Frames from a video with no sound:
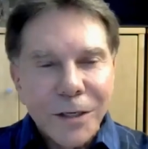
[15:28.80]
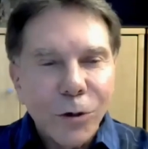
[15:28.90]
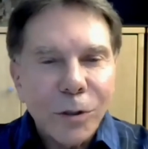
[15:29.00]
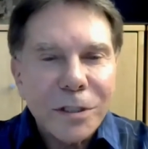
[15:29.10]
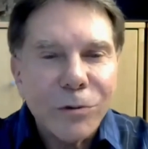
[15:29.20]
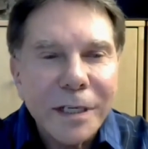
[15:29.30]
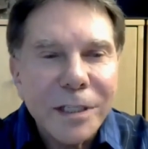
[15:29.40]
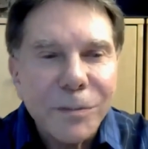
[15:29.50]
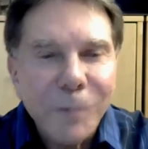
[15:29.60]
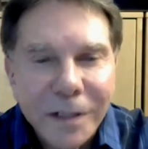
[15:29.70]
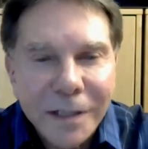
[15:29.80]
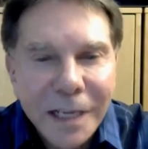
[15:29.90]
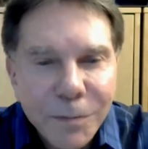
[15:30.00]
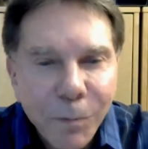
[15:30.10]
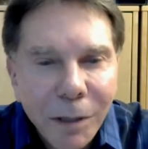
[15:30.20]
It strikes me that
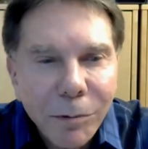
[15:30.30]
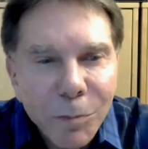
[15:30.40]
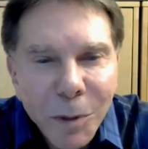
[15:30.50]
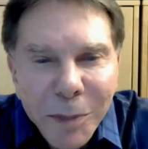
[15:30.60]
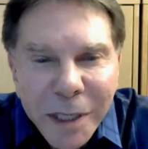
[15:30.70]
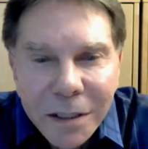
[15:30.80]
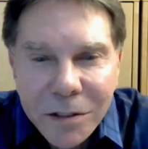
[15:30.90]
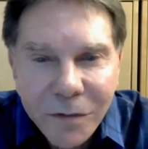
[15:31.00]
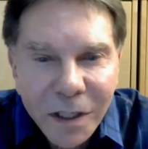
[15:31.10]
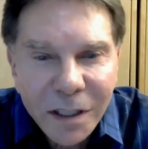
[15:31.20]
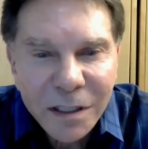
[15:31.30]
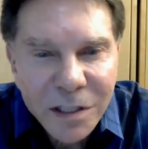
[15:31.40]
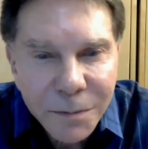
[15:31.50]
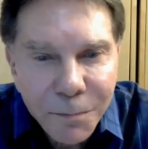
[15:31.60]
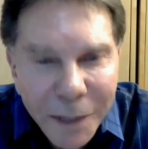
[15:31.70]
that's probably because of the
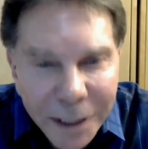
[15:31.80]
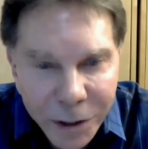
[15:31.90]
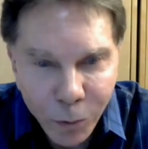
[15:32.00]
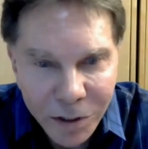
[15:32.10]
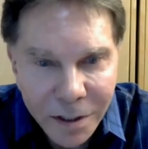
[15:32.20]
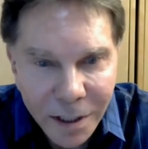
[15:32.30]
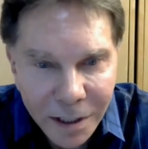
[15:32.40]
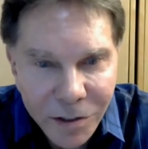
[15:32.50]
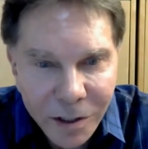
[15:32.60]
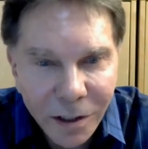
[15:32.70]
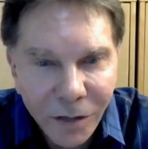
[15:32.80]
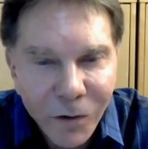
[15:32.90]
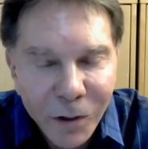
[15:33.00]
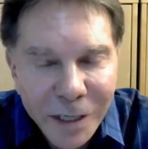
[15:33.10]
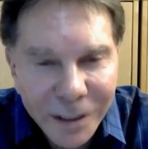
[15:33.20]
conspicuousness
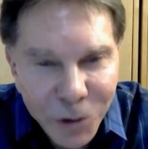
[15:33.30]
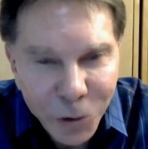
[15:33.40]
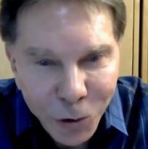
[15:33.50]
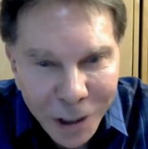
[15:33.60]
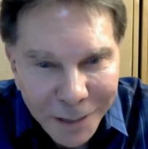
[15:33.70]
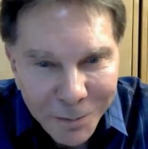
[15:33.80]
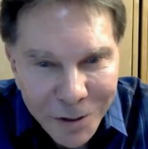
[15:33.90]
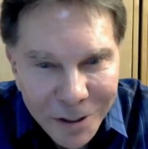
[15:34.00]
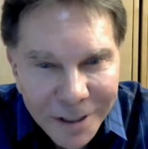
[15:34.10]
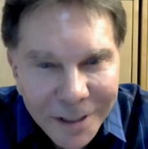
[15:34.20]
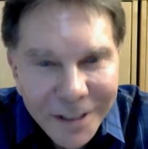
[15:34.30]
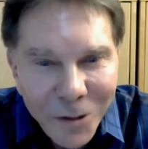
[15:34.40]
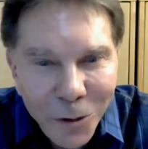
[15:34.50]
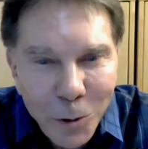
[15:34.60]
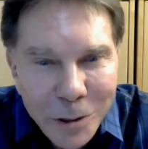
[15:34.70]
of the extremes.
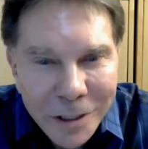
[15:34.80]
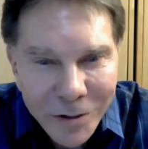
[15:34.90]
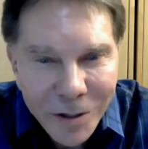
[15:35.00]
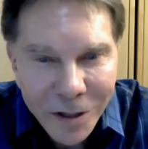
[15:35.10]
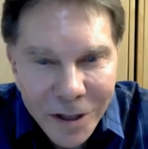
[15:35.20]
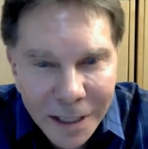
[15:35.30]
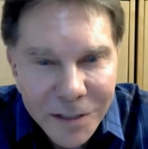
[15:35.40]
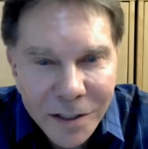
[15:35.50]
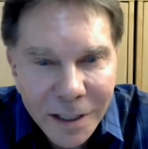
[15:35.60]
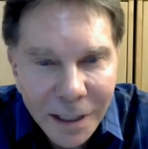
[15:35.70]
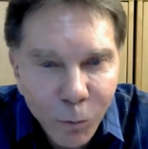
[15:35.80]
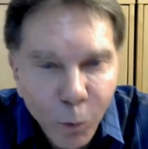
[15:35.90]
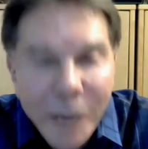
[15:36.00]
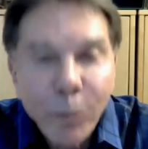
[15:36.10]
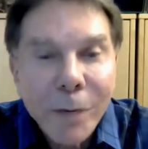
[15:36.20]
Those are the things that
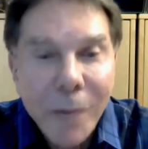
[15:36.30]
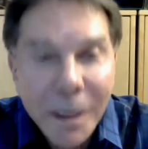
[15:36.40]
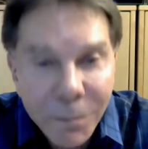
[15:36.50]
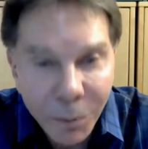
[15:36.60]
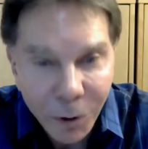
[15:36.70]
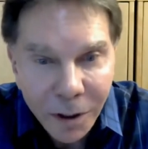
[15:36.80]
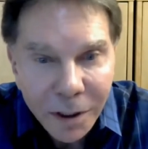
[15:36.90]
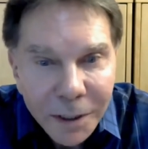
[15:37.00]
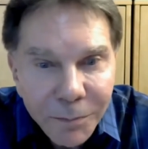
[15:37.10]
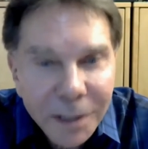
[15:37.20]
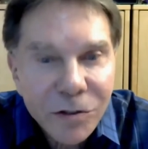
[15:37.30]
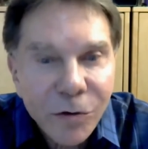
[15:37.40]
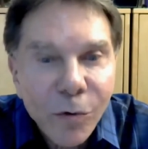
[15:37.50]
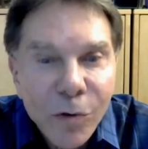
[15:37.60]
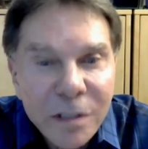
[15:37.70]
we remember, because
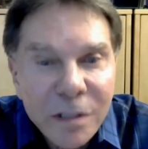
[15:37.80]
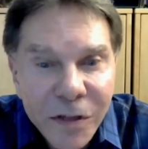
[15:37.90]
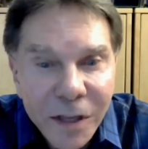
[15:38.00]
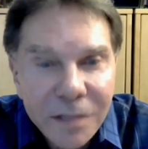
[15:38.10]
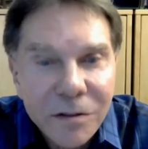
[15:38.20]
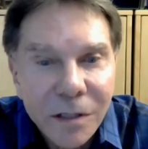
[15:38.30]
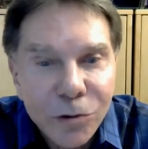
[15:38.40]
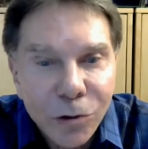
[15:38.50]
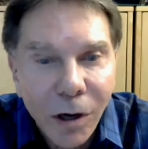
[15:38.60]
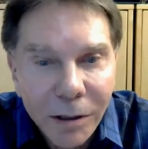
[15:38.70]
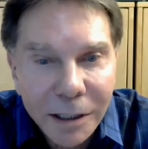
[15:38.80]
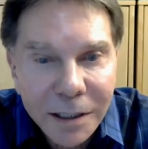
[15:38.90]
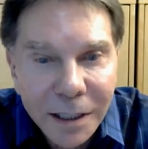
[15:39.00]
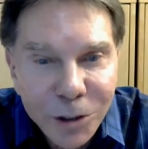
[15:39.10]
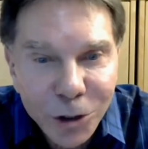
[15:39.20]
those are the things that draw our
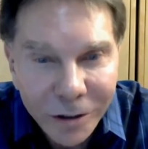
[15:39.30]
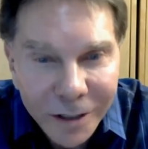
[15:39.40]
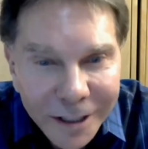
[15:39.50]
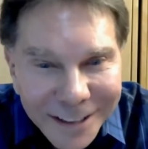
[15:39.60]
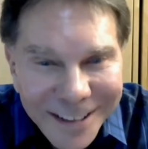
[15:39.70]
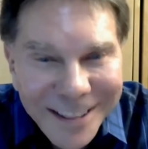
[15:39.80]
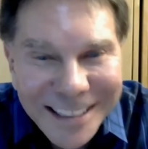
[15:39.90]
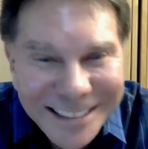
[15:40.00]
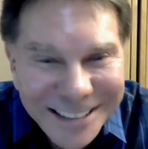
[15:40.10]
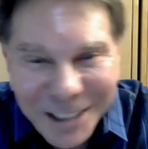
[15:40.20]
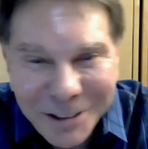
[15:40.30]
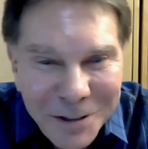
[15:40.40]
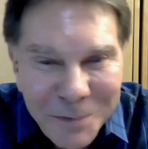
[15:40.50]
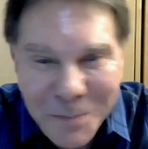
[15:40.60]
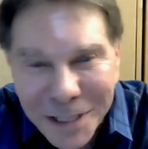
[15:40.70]
attention. The things that are
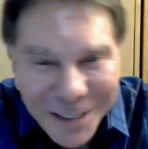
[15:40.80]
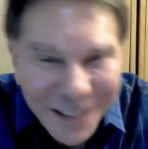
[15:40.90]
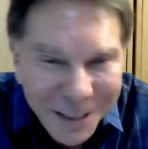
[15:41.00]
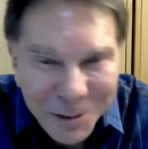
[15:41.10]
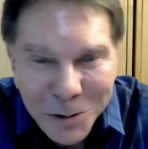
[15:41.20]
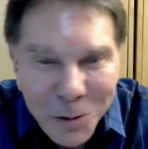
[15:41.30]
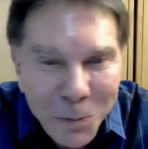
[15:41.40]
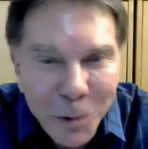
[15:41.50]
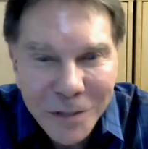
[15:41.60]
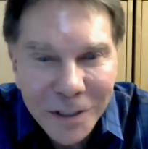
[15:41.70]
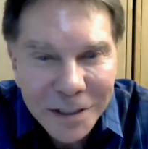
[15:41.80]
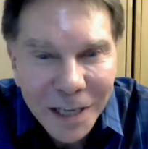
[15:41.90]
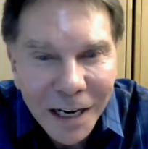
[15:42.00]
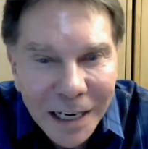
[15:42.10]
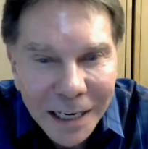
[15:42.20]
in the middle that we do most of the
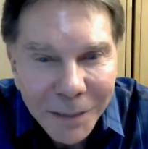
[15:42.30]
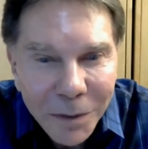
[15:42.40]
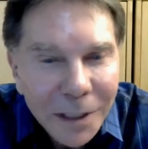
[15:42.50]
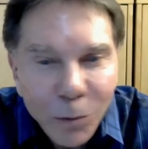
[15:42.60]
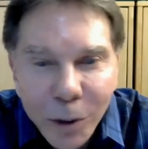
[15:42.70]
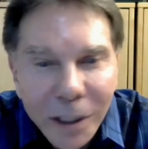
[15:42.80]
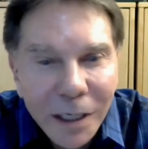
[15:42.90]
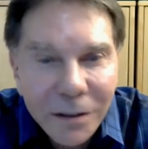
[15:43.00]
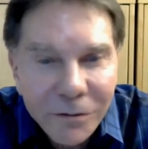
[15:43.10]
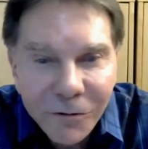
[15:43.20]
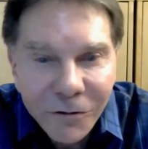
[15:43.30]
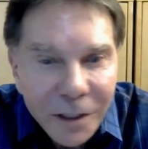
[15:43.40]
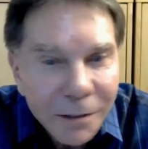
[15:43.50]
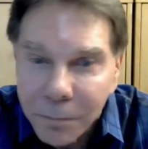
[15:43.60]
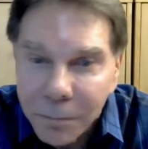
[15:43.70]
time, we kind of
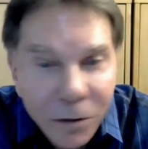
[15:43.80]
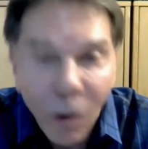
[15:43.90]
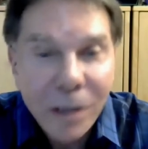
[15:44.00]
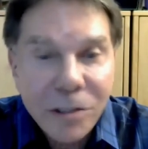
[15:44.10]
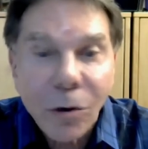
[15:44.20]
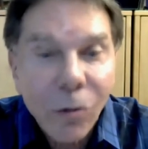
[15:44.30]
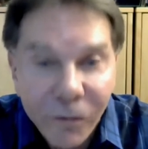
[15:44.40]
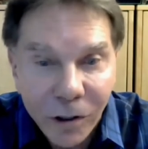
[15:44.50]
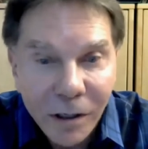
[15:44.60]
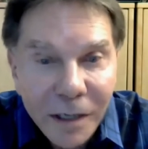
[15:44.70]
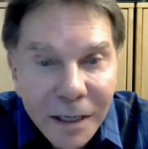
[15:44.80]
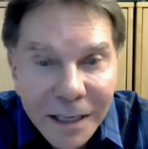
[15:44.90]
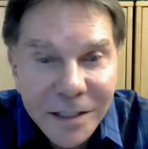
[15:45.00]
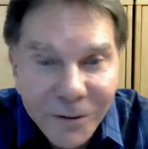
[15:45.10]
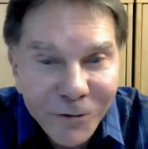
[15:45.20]
gloss over
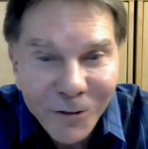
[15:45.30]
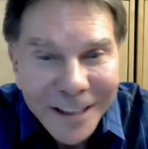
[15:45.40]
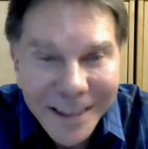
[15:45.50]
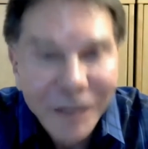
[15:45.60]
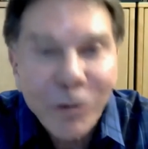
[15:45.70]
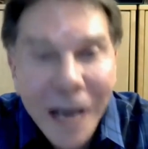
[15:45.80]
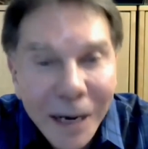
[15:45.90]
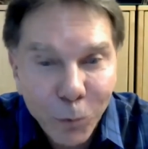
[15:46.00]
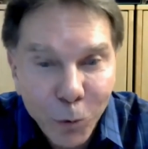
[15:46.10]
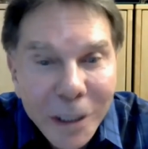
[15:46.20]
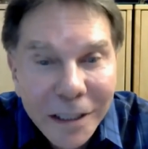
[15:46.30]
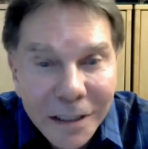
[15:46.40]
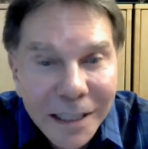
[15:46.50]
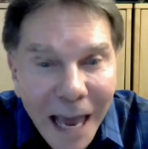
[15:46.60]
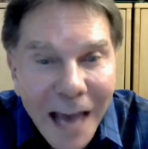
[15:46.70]
as if they're not
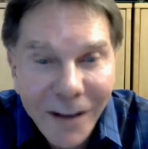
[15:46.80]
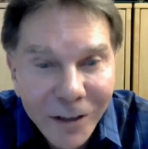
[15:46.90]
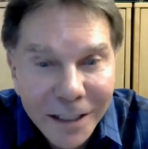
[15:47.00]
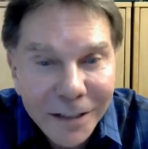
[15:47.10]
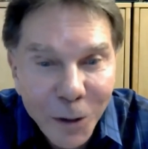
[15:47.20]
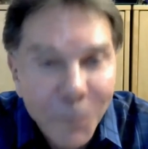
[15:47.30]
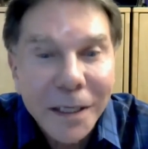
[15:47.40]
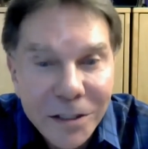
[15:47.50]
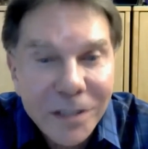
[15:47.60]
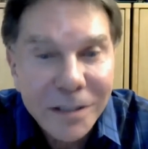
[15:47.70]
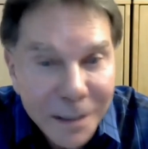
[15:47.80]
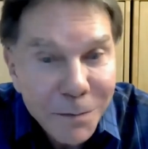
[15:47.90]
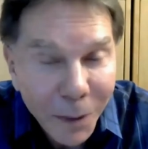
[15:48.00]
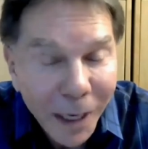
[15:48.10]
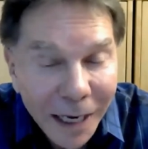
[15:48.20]
really having the biggest
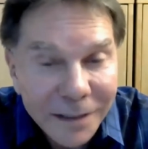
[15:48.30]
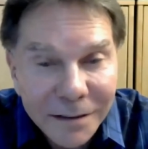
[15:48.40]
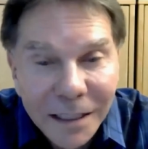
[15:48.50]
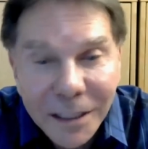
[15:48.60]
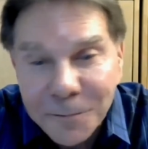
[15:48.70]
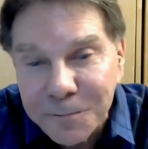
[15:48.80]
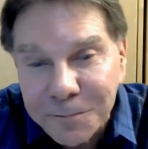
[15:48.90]
impact. Yeah.